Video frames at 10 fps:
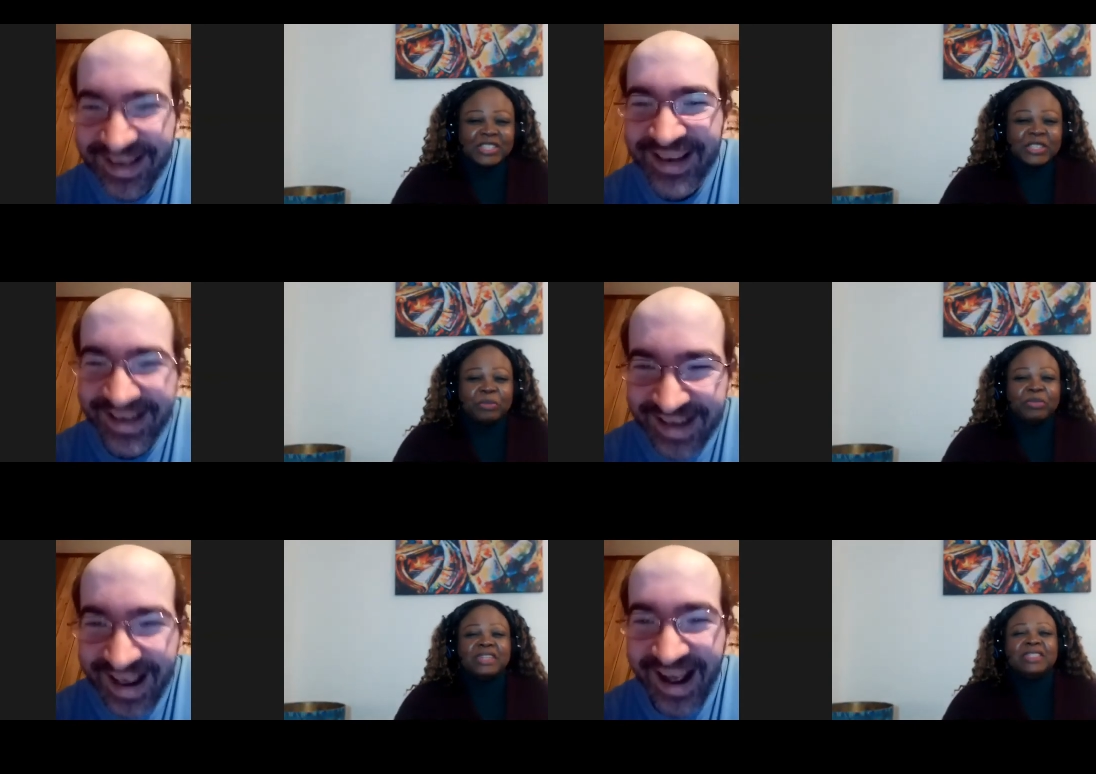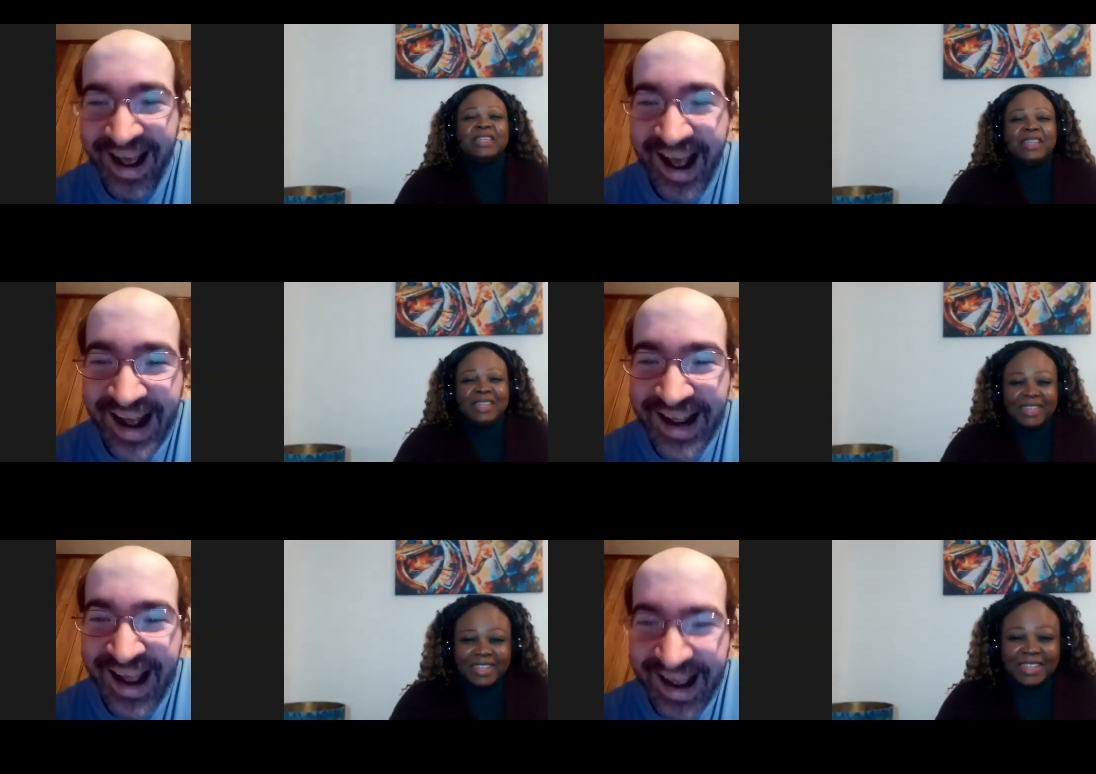Speaker 1: he's yeah, your buddy.
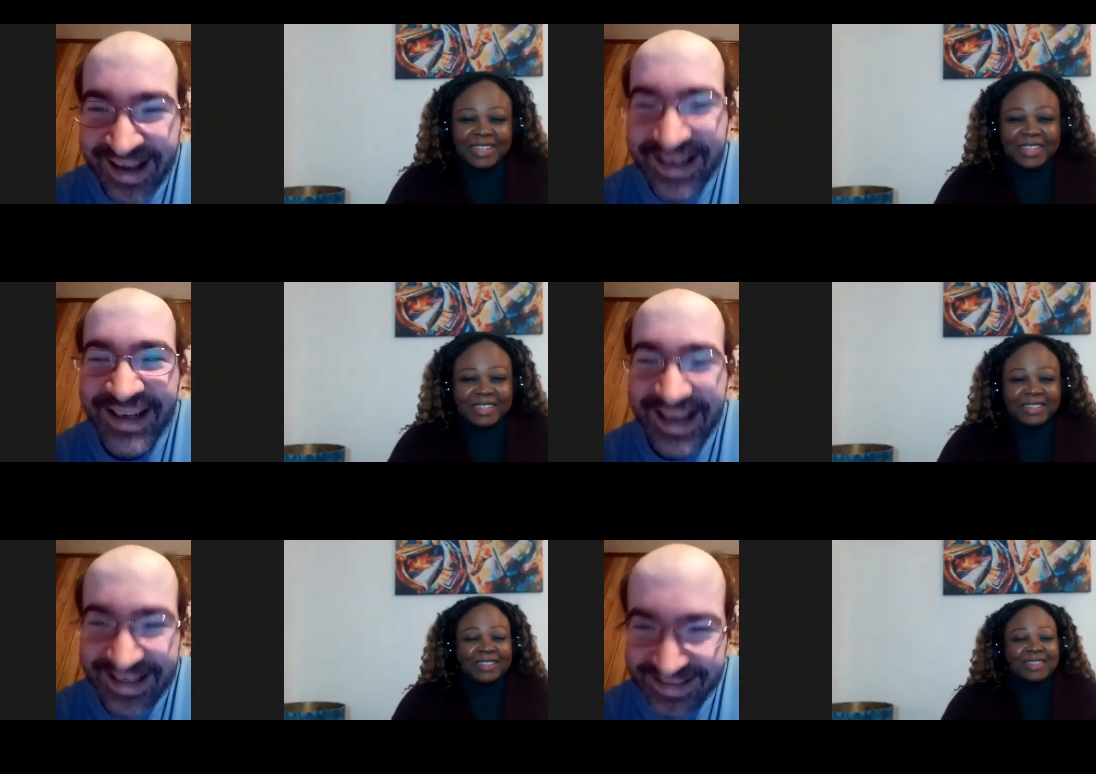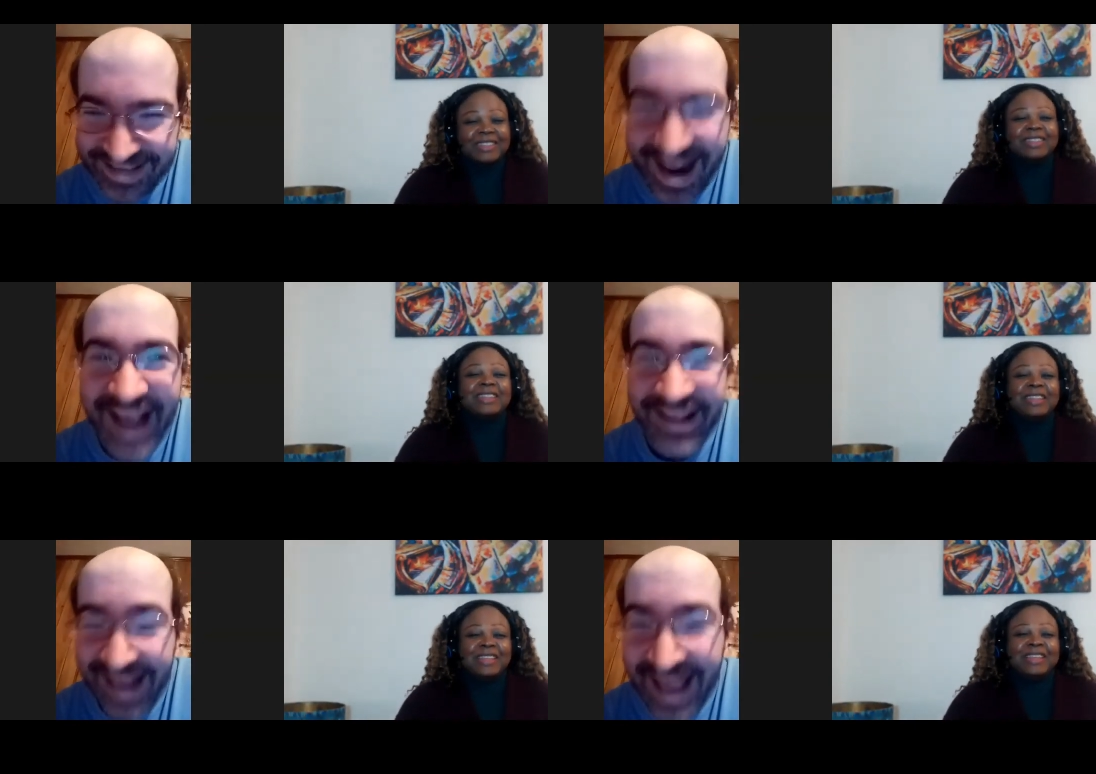I, exactly,
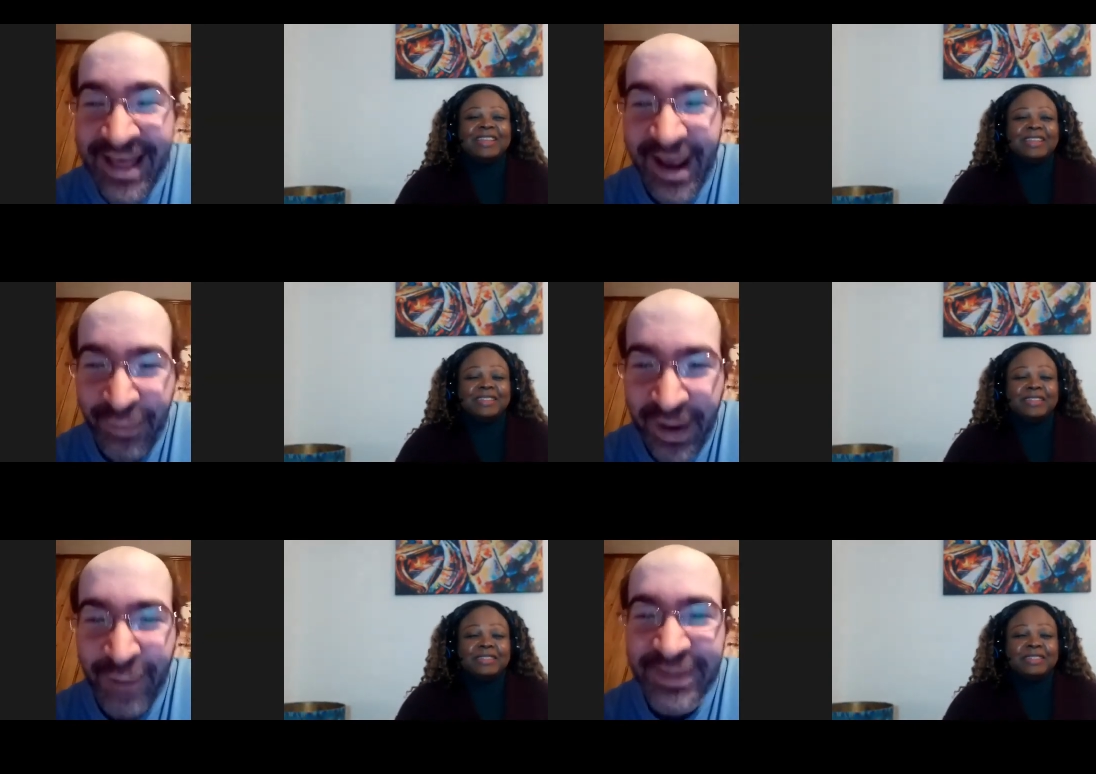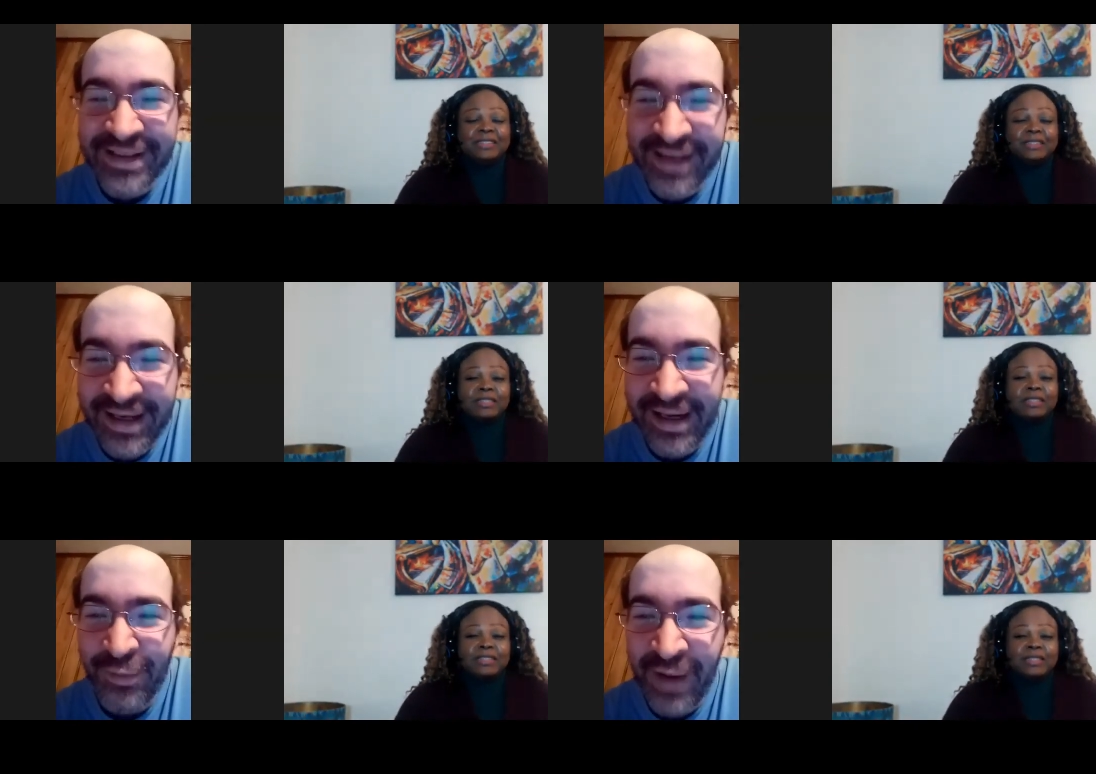and that's why I was thinking
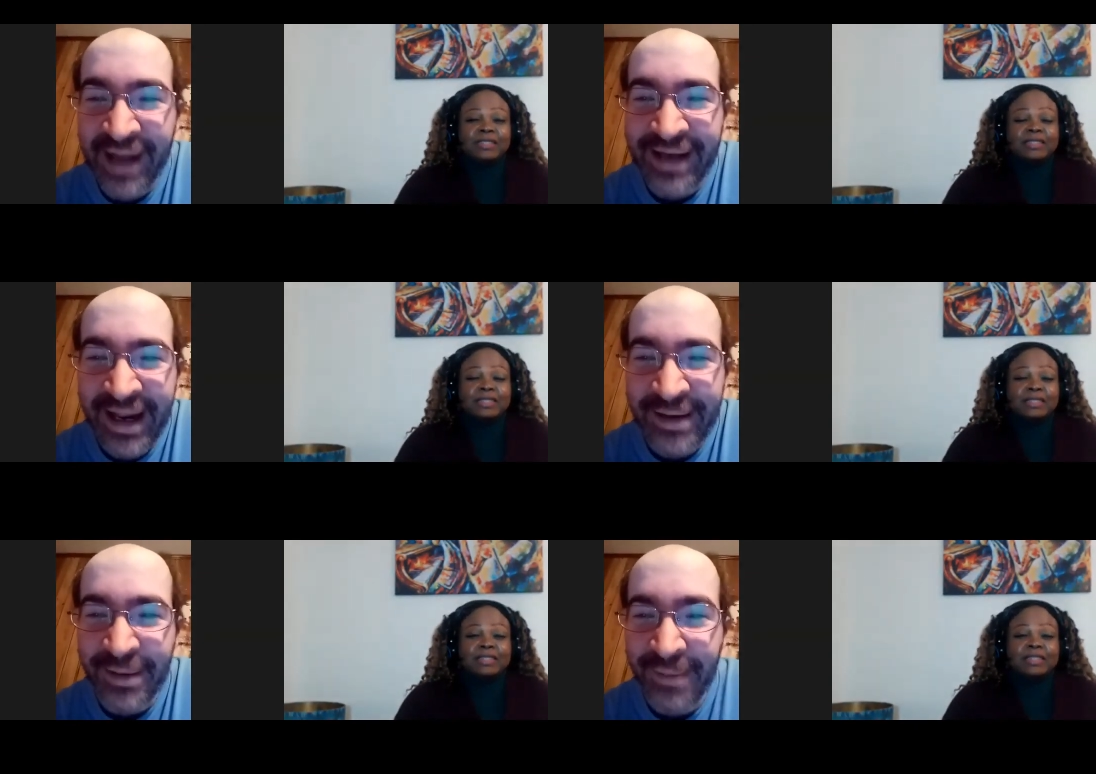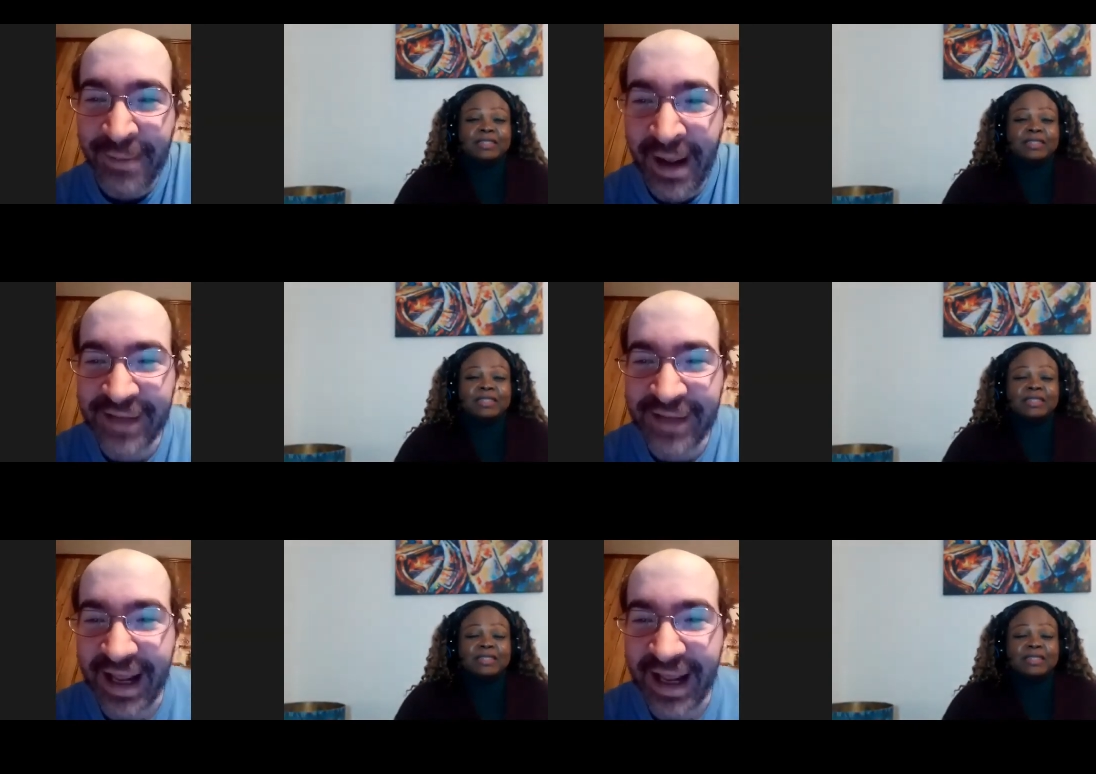when I named him. I was like,